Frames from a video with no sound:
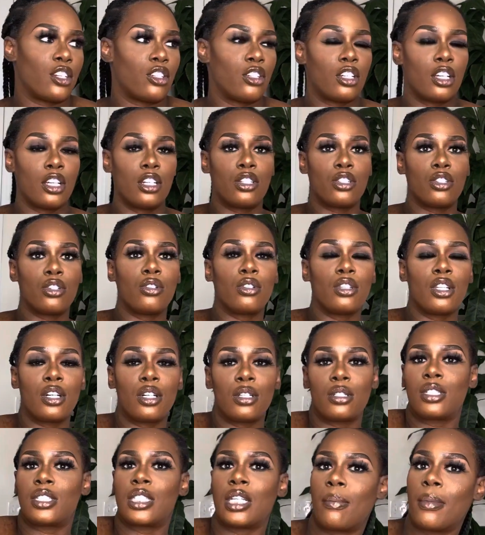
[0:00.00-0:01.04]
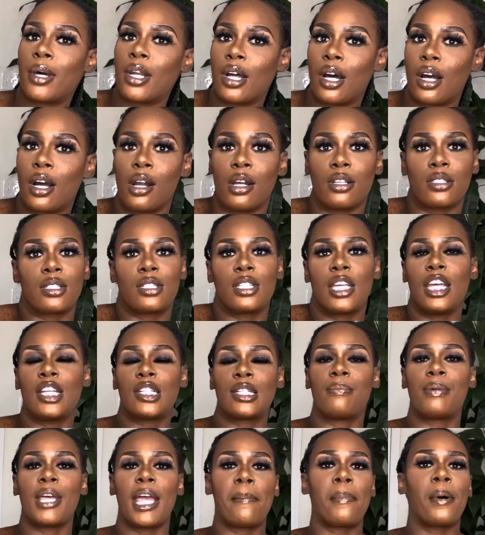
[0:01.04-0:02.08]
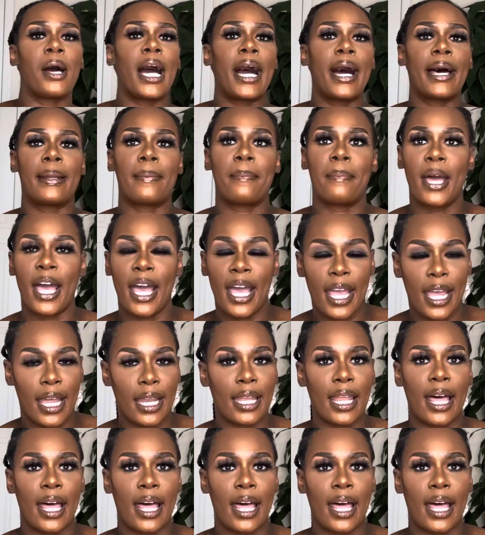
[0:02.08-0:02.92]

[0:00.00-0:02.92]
You could do little seminars teaching people how to paint.